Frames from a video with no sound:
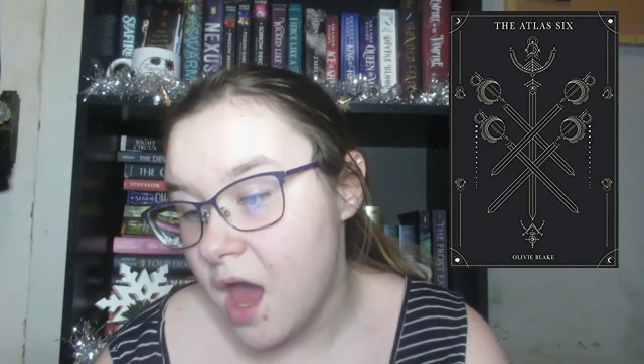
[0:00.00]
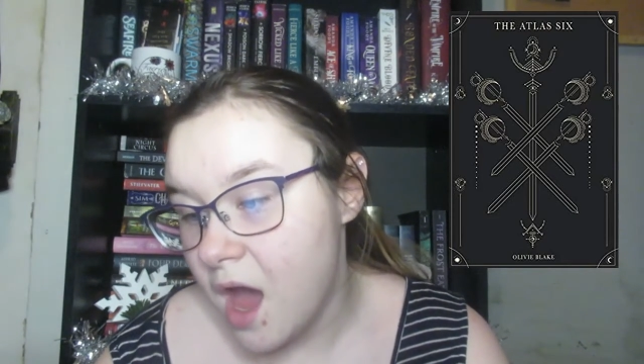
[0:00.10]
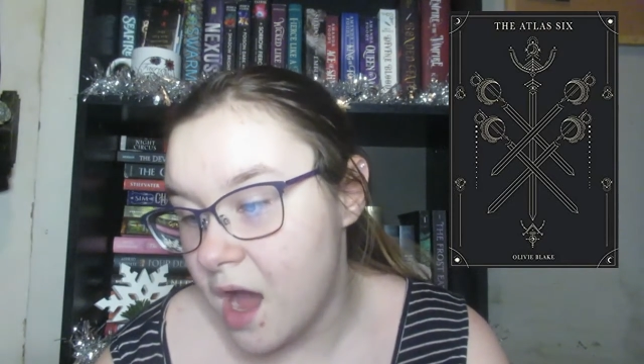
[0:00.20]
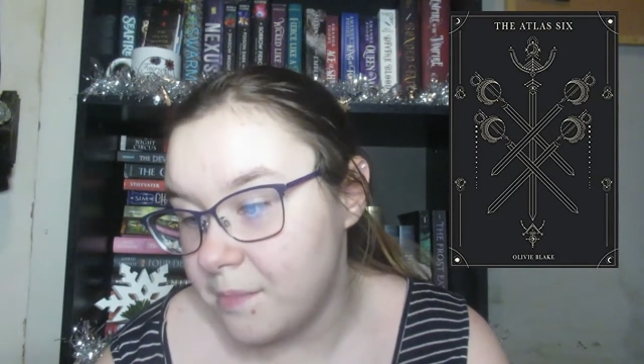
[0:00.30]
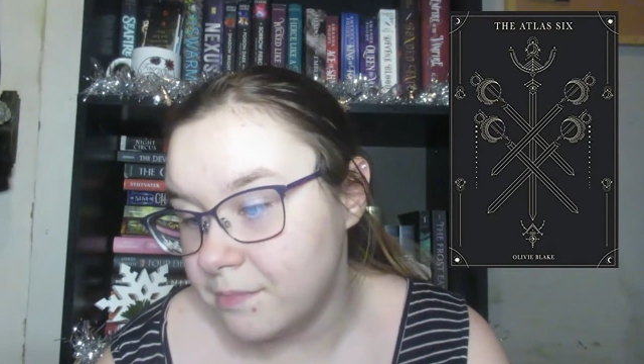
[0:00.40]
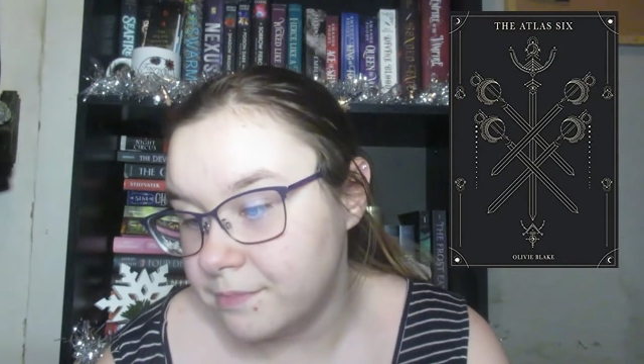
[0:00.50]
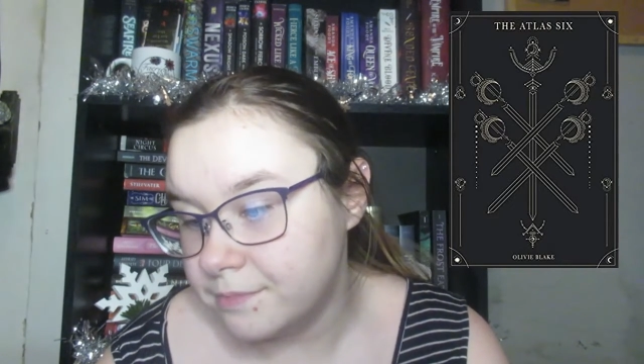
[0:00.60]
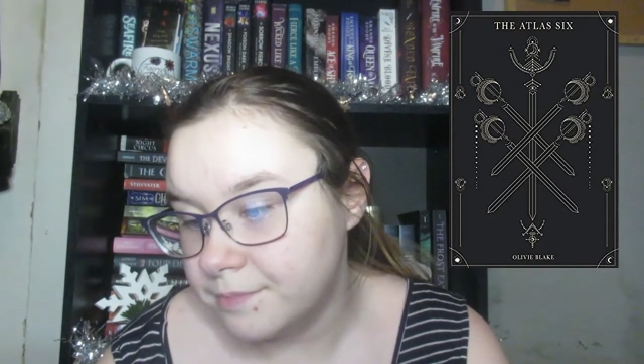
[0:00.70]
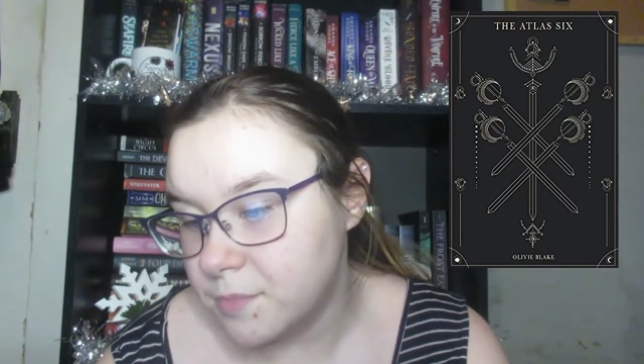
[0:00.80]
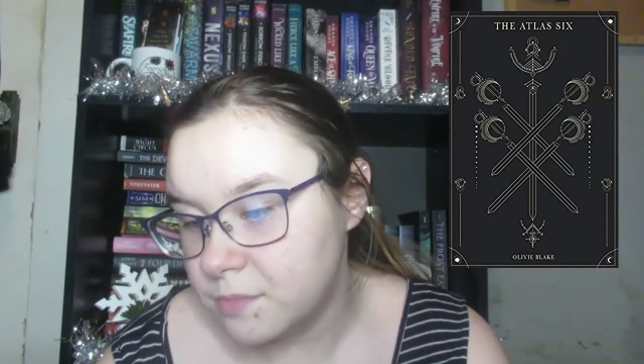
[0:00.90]

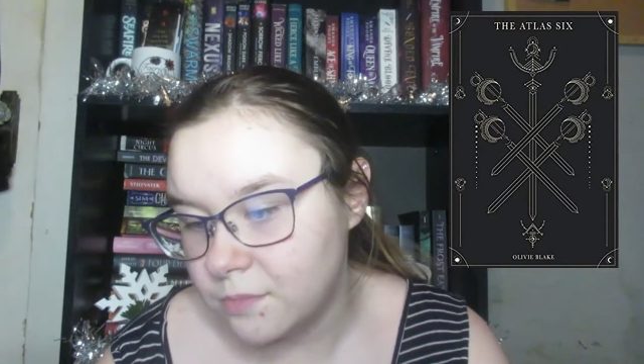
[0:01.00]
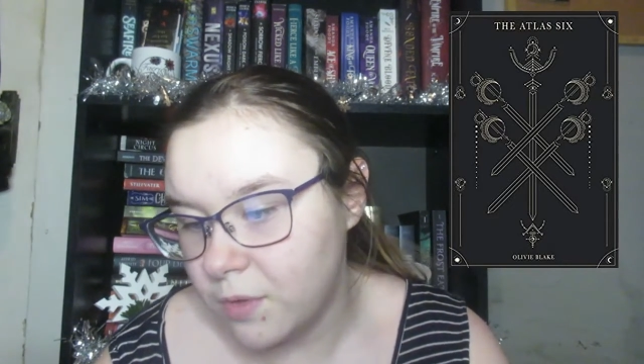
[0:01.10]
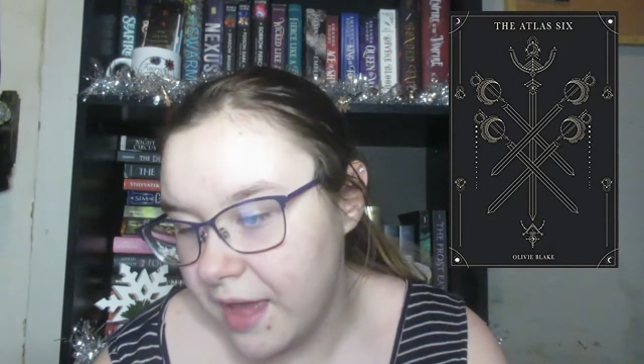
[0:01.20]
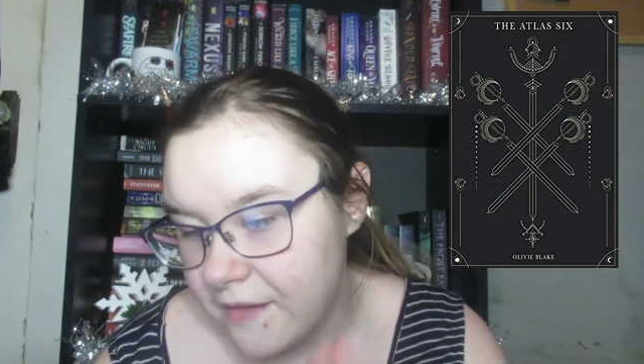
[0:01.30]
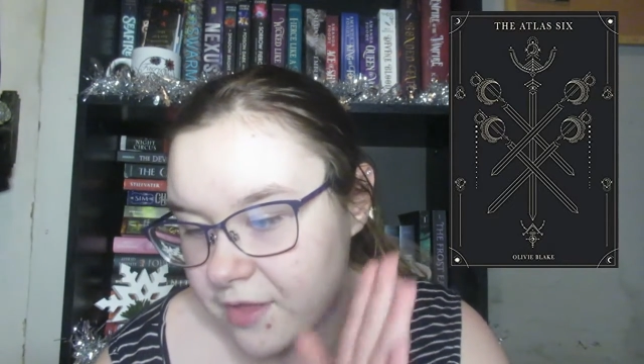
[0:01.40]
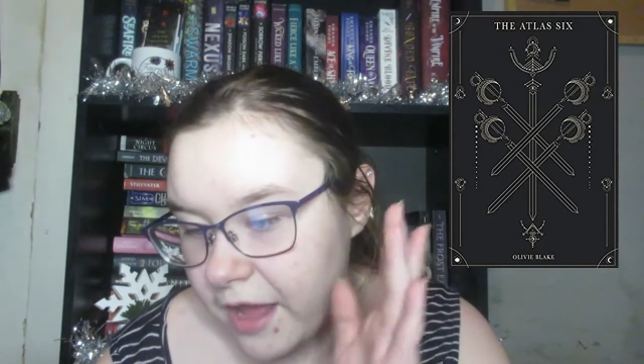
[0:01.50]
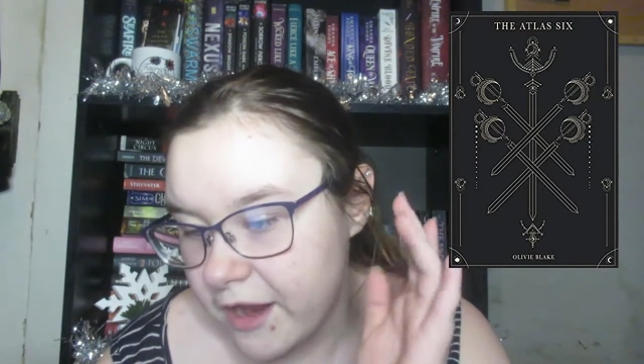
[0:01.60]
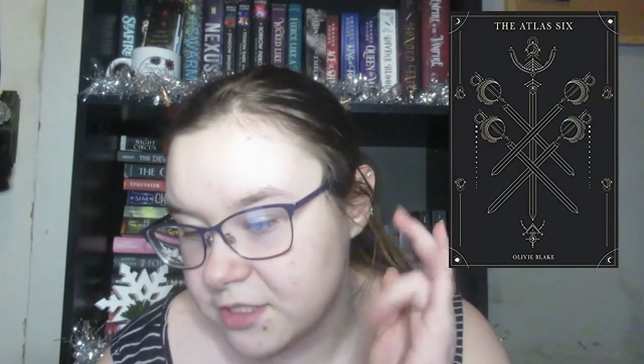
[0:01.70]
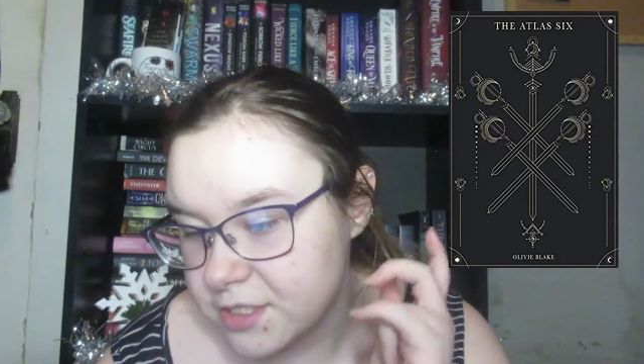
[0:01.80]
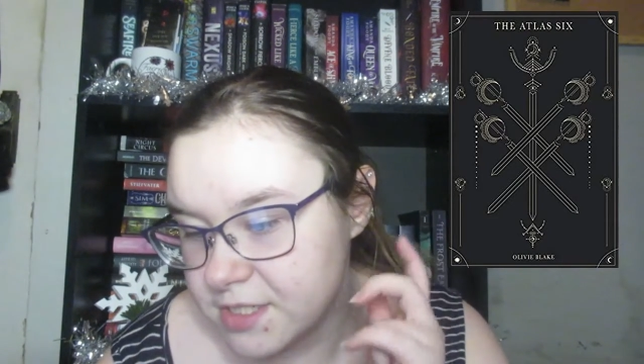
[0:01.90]
Um, we have the
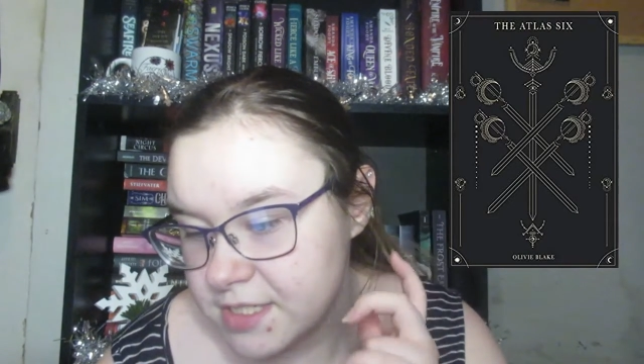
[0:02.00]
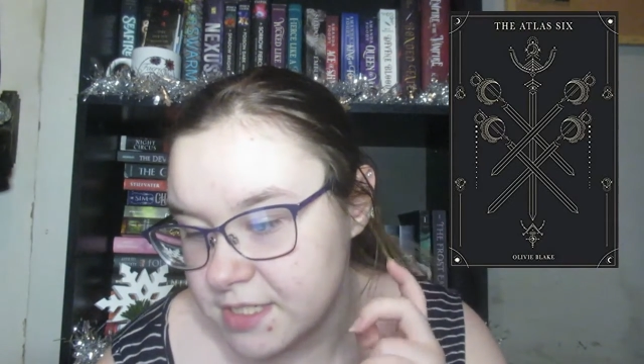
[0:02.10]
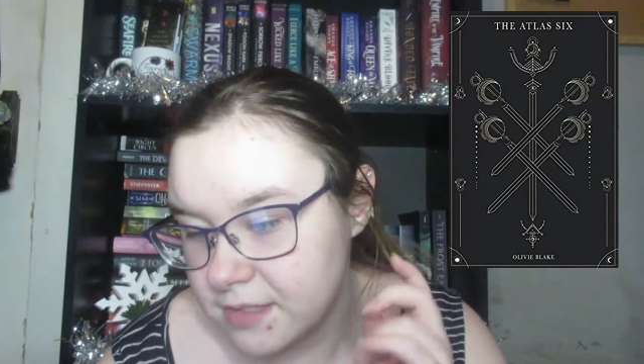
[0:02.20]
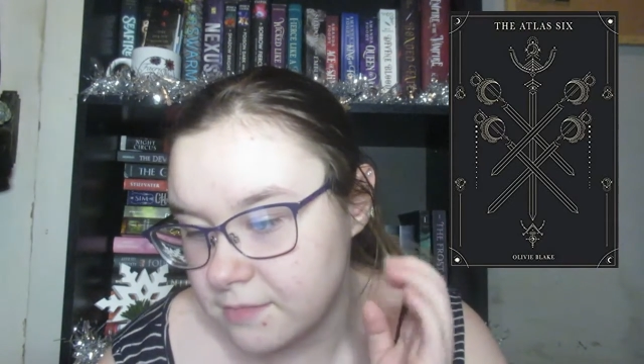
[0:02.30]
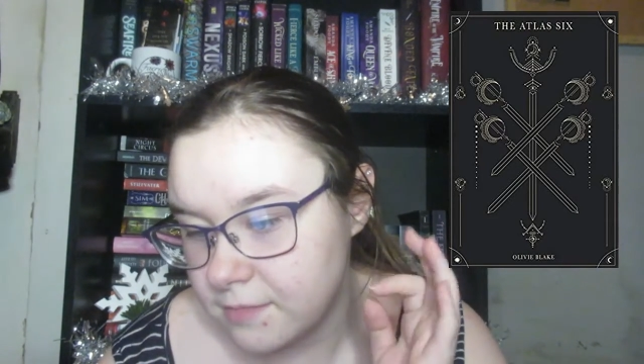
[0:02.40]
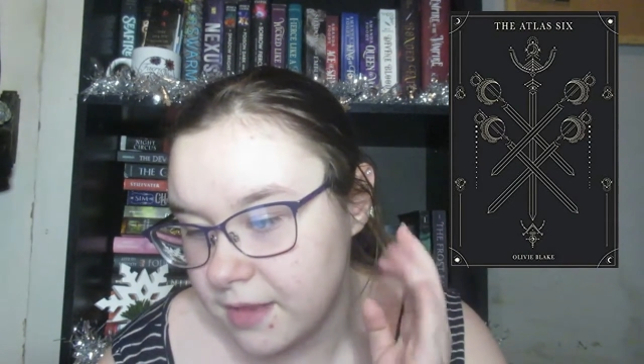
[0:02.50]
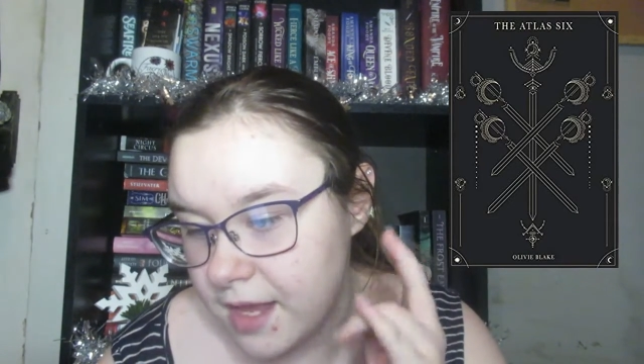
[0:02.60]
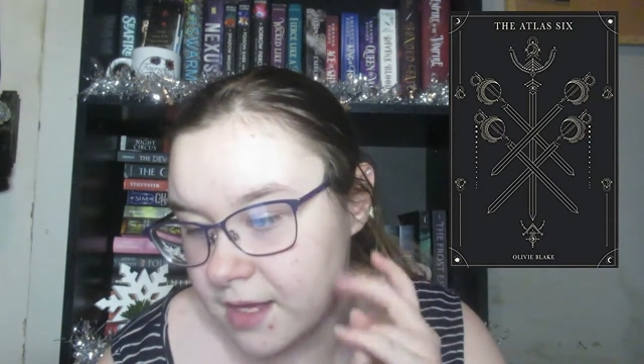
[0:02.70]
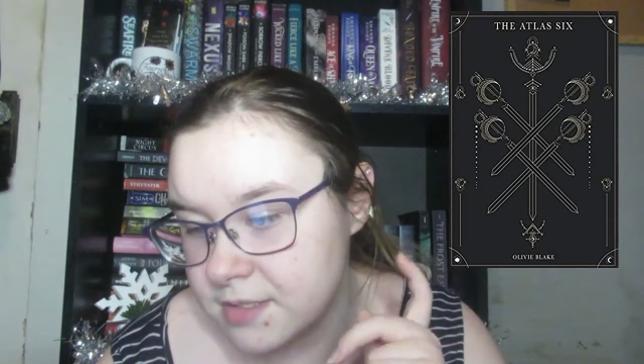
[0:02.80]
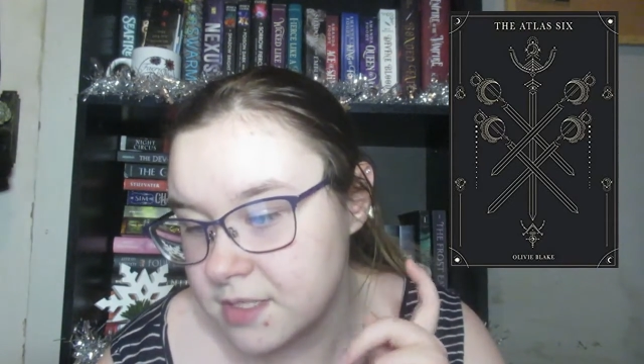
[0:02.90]
characters,
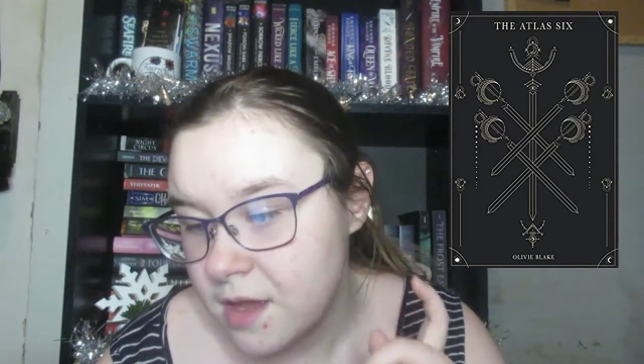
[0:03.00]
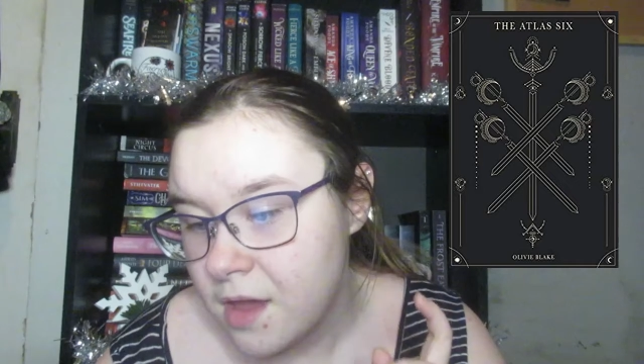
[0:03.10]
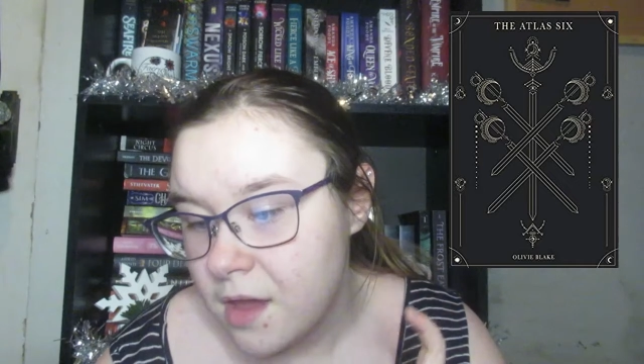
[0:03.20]
things.